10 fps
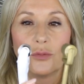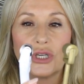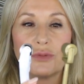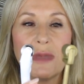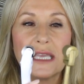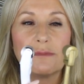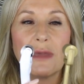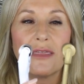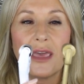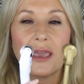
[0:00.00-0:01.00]
which makes
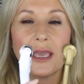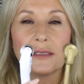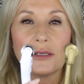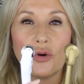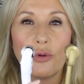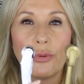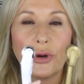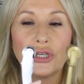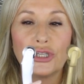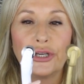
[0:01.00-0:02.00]
me think it's
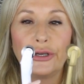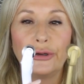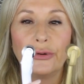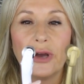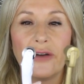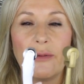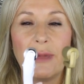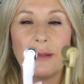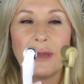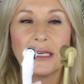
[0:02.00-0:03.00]
0.2 of a
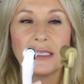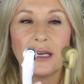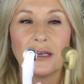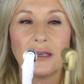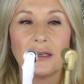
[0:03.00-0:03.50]
millimeter.